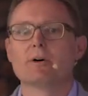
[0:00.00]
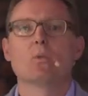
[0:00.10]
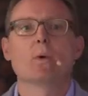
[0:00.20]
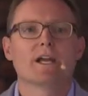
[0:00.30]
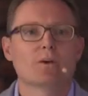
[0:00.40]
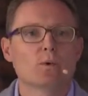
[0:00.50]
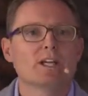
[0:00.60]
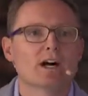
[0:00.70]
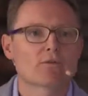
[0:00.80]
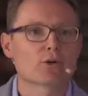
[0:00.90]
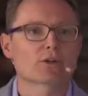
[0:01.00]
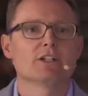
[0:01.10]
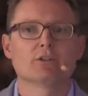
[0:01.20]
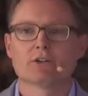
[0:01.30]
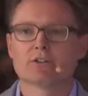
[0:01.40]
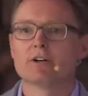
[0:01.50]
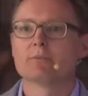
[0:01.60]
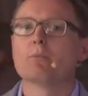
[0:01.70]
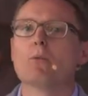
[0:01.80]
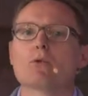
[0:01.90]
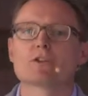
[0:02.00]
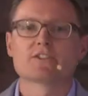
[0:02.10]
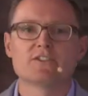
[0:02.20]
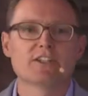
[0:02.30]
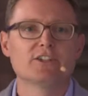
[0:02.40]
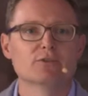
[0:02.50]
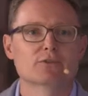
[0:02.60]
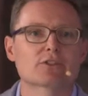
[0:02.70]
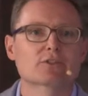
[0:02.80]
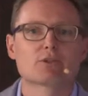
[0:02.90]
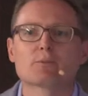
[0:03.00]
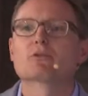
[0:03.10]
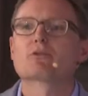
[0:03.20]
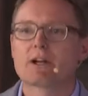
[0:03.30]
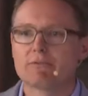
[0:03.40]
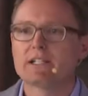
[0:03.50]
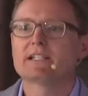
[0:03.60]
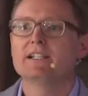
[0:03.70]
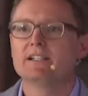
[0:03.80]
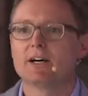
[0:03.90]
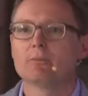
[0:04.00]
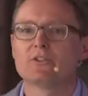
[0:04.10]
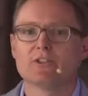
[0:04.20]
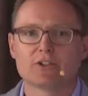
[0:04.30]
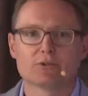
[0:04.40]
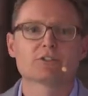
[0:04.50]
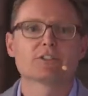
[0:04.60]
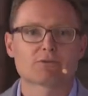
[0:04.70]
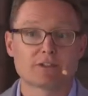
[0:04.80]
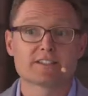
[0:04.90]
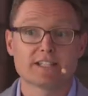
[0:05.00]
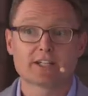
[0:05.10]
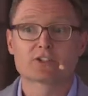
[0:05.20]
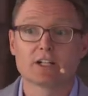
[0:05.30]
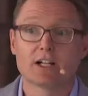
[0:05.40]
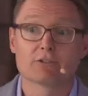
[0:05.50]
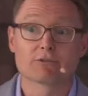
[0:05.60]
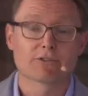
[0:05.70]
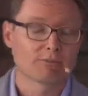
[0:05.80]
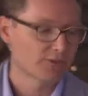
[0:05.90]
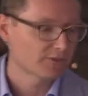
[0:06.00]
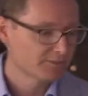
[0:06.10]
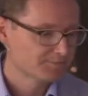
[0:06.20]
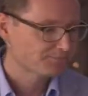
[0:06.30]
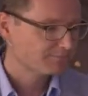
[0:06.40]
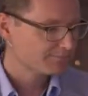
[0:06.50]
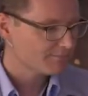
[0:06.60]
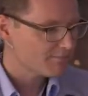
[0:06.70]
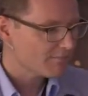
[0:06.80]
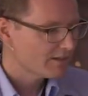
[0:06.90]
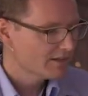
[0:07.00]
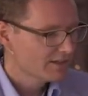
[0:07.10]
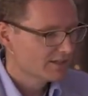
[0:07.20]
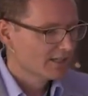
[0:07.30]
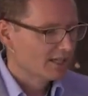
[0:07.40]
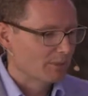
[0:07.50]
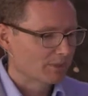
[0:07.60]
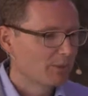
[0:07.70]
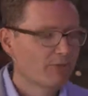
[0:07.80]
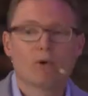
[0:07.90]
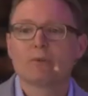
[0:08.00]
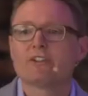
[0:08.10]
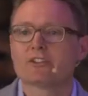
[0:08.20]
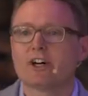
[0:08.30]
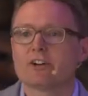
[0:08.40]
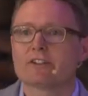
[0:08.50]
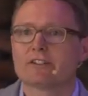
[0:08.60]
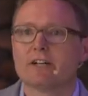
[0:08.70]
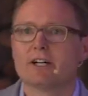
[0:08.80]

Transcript: where we are working on more secured, cryptographically secured transaction algorithms. But before we start,